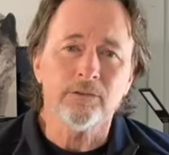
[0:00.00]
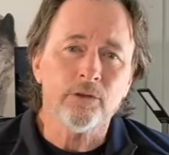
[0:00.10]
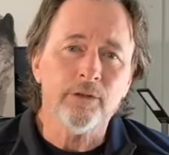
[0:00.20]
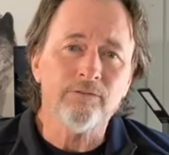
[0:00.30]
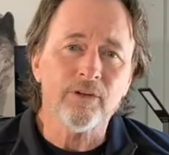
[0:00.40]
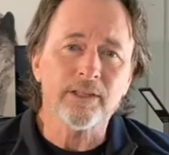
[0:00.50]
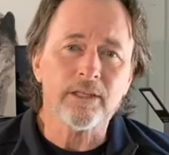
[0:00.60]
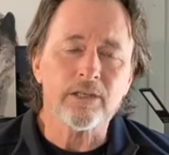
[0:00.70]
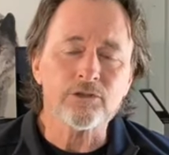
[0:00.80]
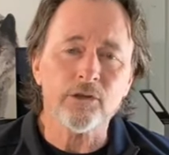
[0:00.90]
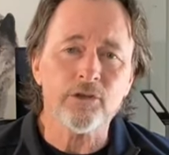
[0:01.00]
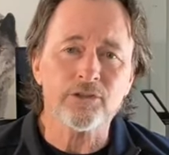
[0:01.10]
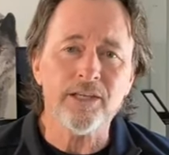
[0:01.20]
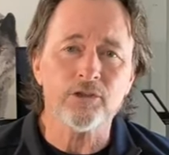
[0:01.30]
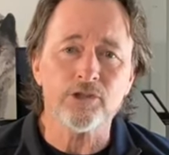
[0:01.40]
to inflict
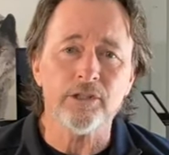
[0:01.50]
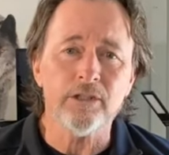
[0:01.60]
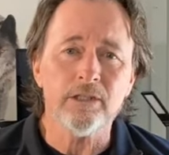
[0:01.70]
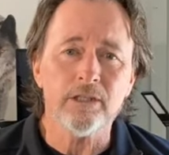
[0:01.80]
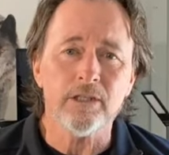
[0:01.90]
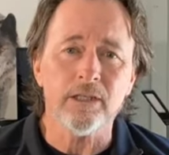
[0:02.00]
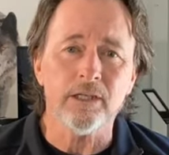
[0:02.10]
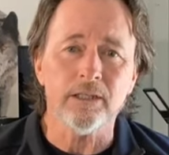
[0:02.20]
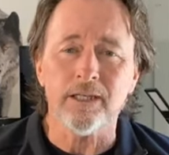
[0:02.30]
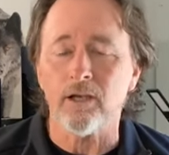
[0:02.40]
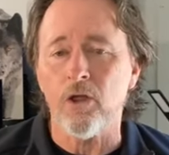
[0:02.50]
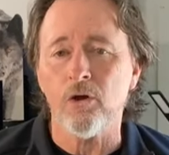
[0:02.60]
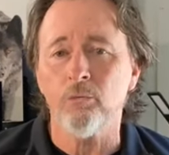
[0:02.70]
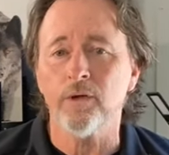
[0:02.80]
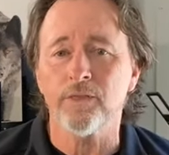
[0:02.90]
serious injury
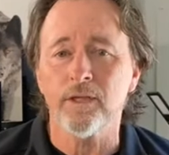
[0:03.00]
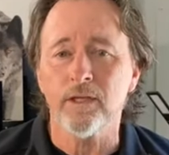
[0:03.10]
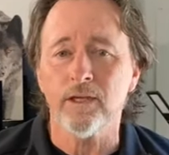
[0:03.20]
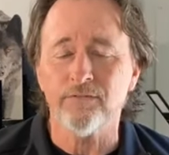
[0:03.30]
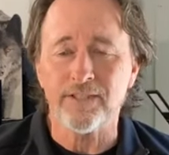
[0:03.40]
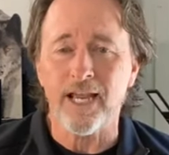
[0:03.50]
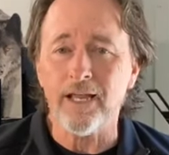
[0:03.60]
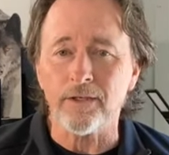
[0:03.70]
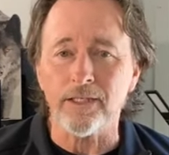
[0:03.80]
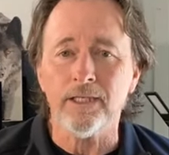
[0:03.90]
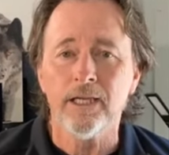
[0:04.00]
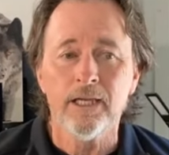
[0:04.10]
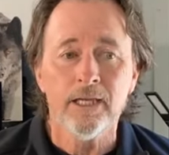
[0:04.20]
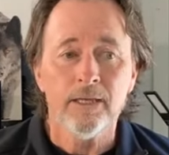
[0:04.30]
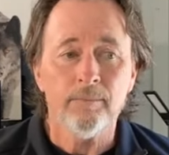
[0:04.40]
along with a fatality,
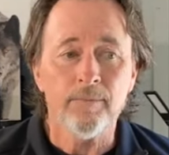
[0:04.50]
